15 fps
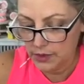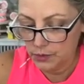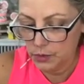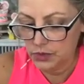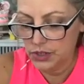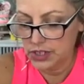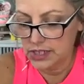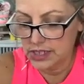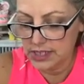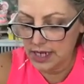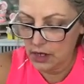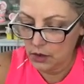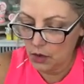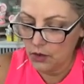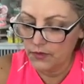I will just
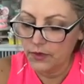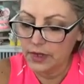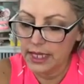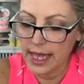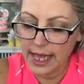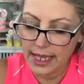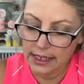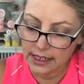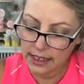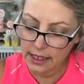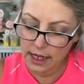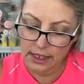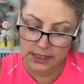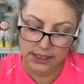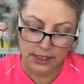start over
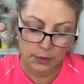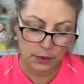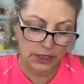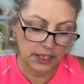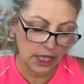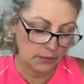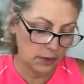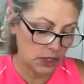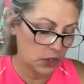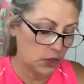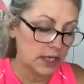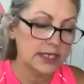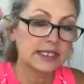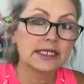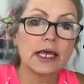again. Someone gave me a
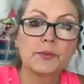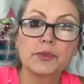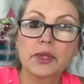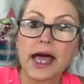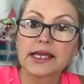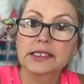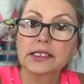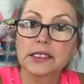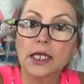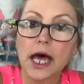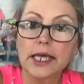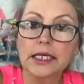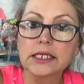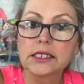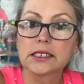great tip last
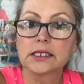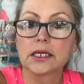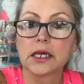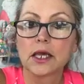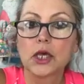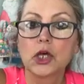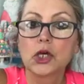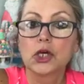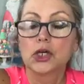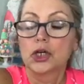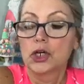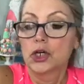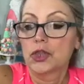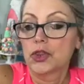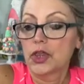night
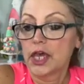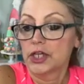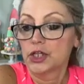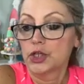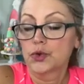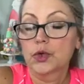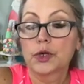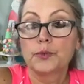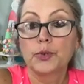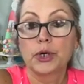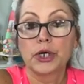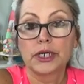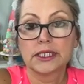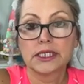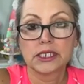that you could
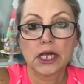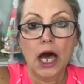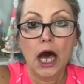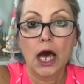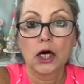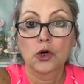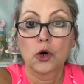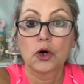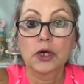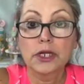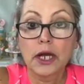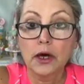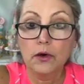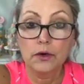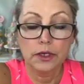put
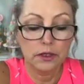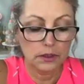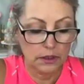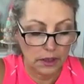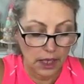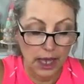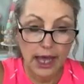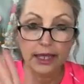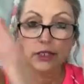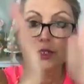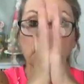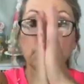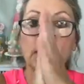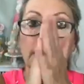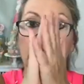coconut oil
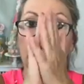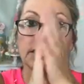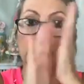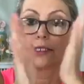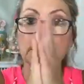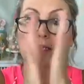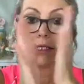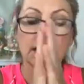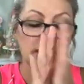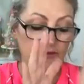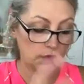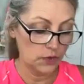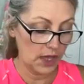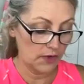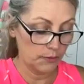on your hands
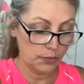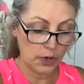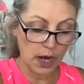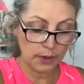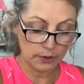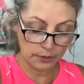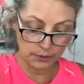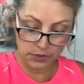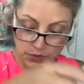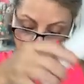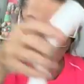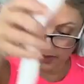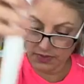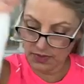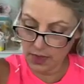if you have
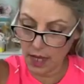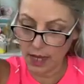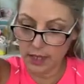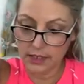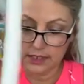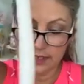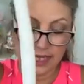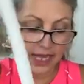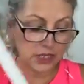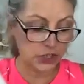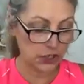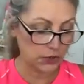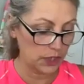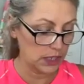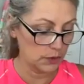problems with
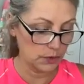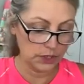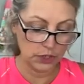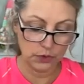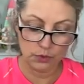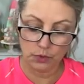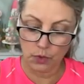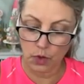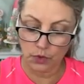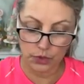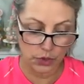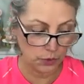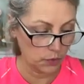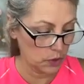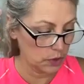texturing when you
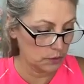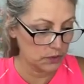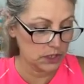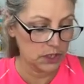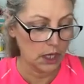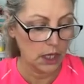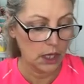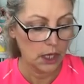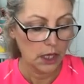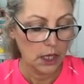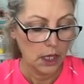roll your worms.